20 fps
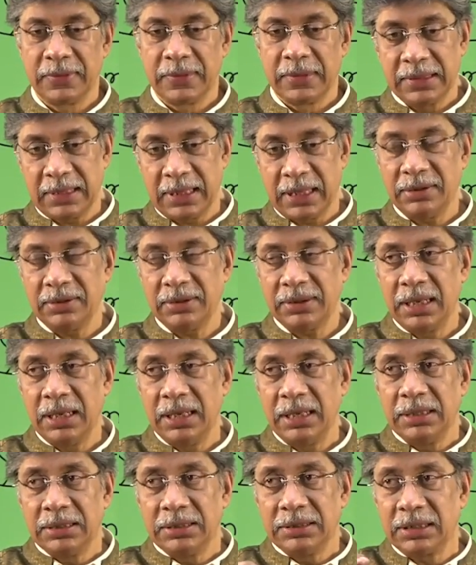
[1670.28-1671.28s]
then
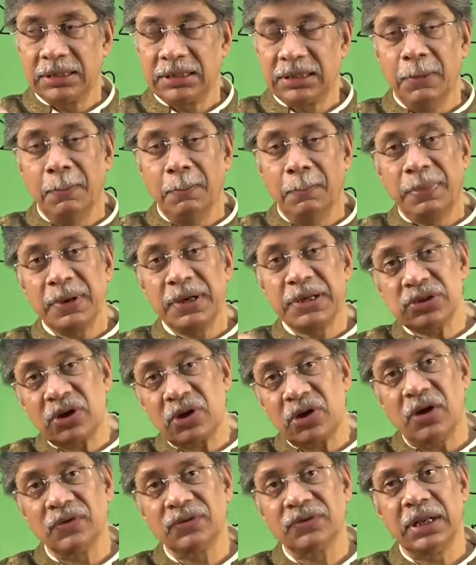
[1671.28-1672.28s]
the temperature
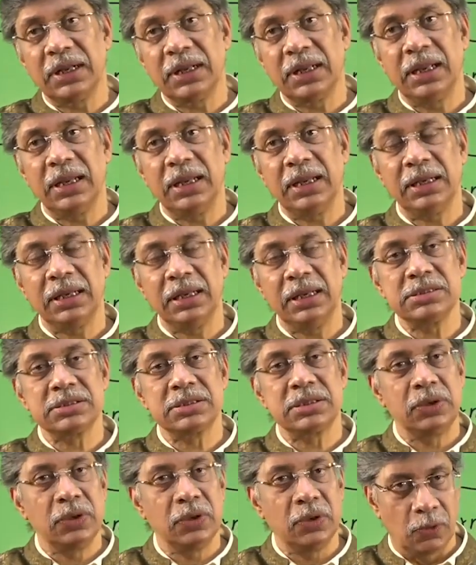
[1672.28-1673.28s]
of the air is
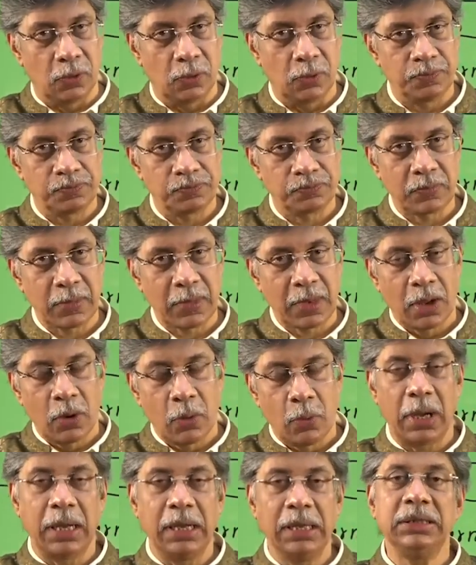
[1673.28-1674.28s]
low,
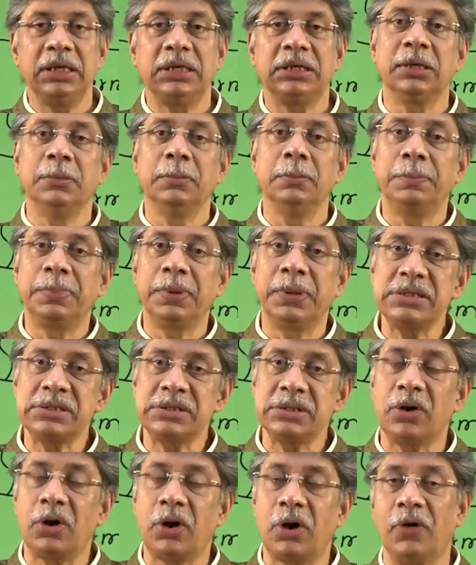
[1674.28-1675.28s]
while the
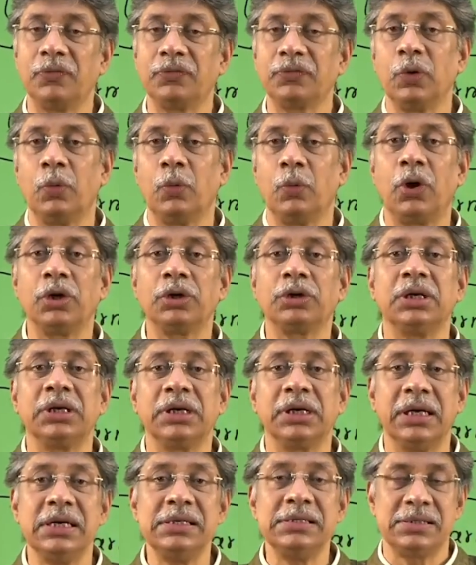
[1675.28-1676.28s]
temperature of the water
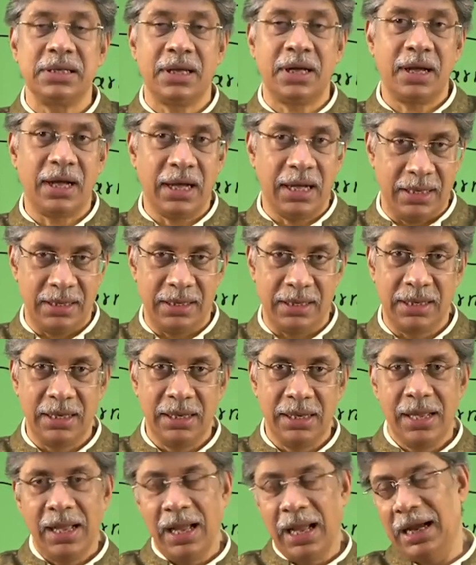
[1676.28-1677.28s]
is higher.
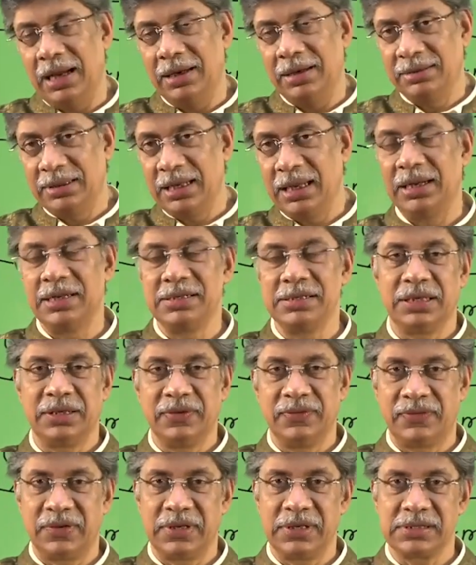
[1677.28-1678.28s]
And there is a
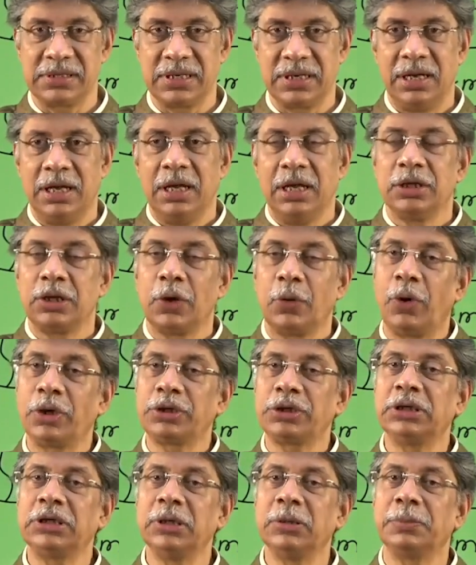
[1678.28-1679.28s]
difference. The
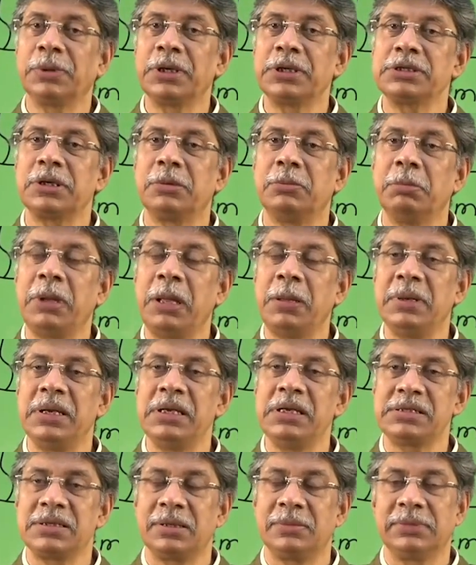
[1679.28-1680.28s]
water temperature may
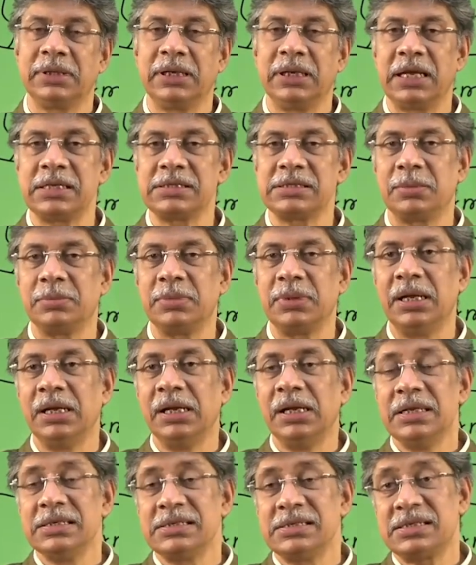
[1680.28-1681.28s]
be something like some
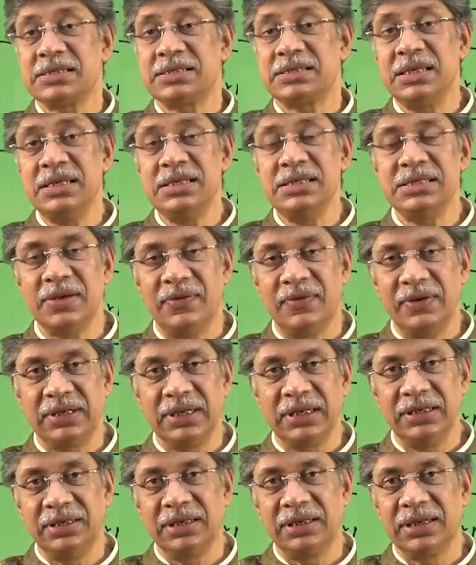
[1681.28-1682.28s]
16,
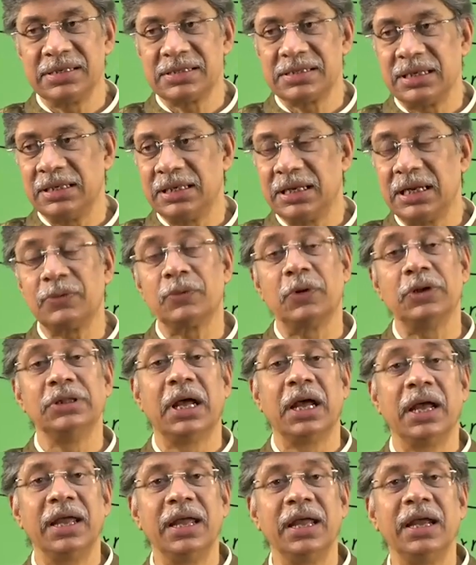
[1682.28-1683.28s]
17 degrees centigrade, while
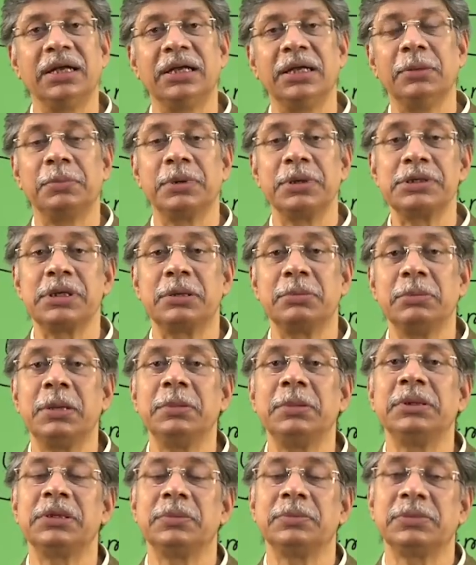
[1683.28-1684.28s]
the air temperature may
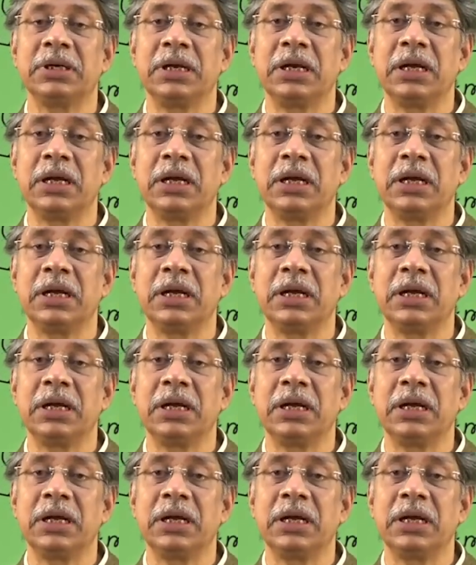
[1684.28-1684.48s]
be something